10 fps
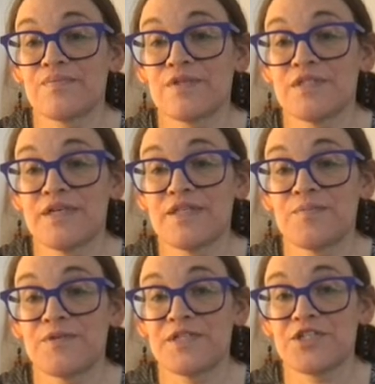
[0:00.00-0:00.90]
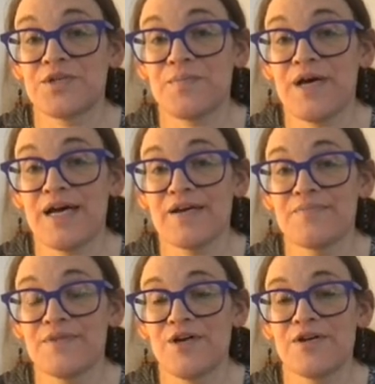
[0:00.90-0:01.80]
Let's get the position back.
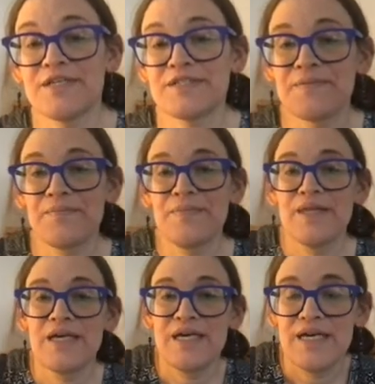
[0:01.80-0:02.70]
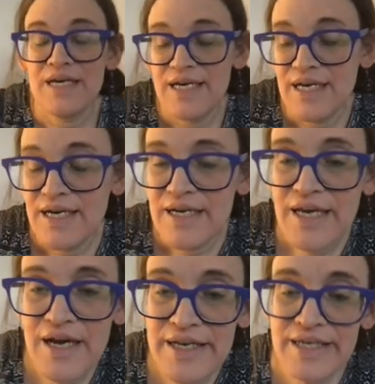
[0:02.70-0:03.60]
Here it is.
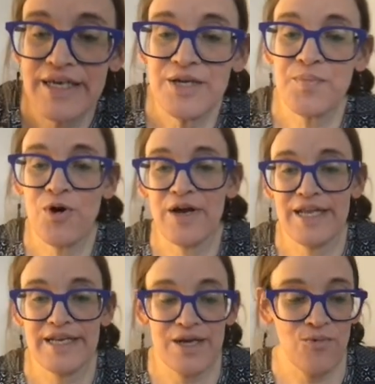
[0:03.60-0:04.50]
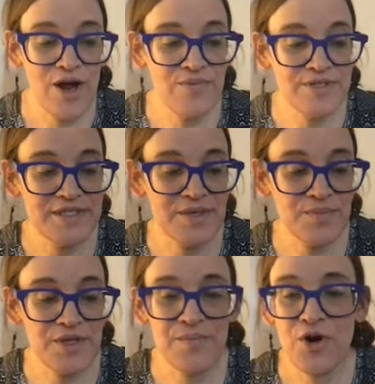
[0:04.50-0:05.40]
Yeah, in a king and pawn ending, white would
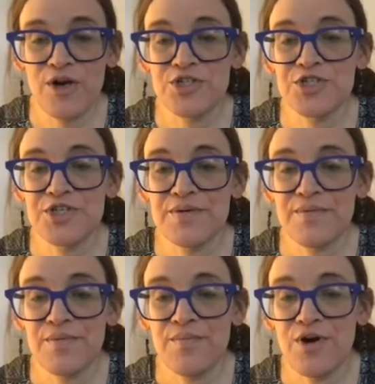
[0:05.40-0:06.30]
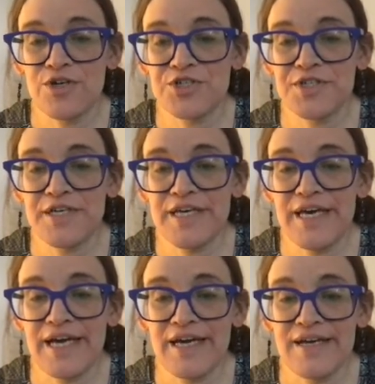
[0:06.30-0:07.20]
simply march the
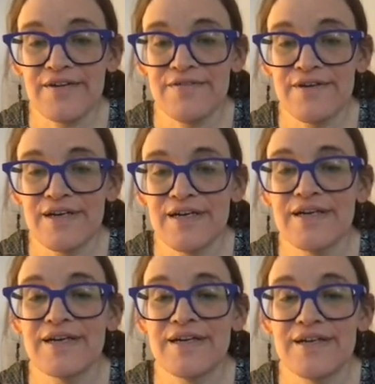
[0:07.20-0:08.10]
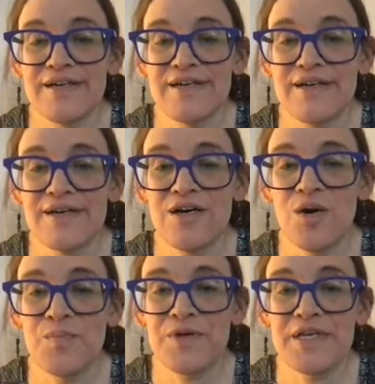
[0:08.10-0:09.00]
king
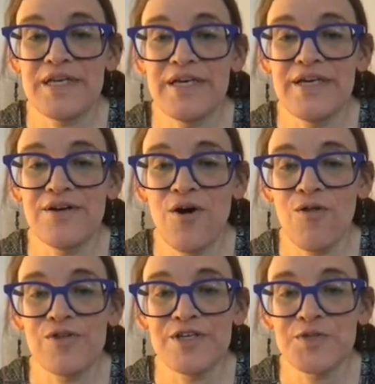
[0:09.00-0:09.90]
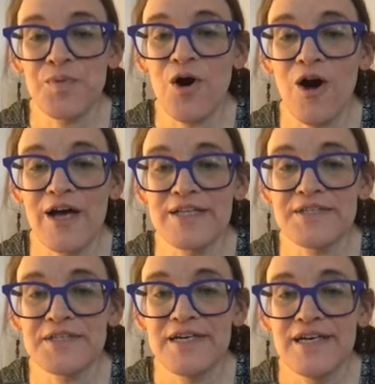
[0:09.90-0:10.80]
up and eat all these
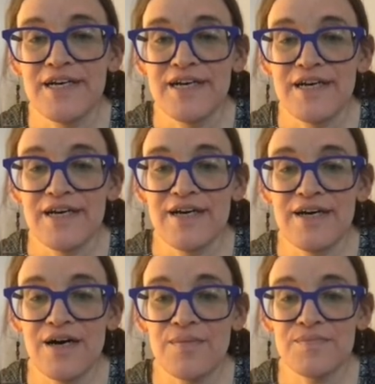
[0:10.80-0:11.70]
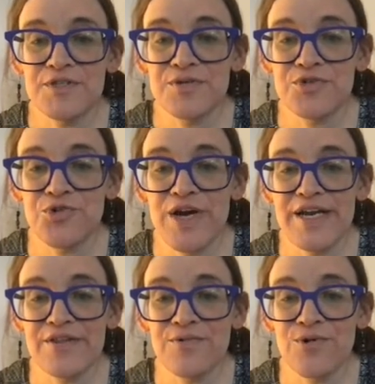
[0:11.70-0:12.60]
pawns. So
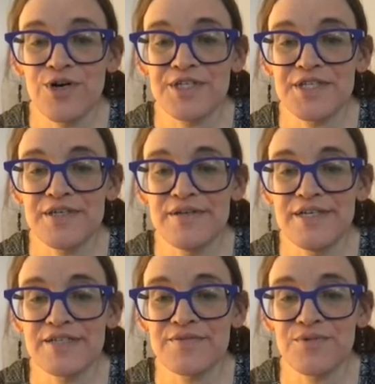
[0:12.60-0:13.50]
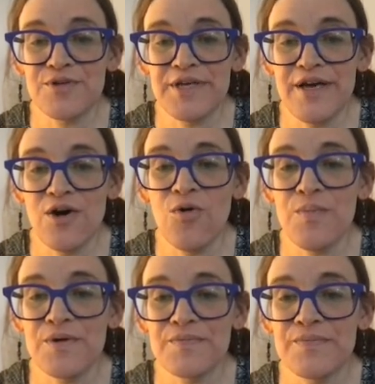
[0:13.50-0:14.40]
trading the rooks doesn't really help.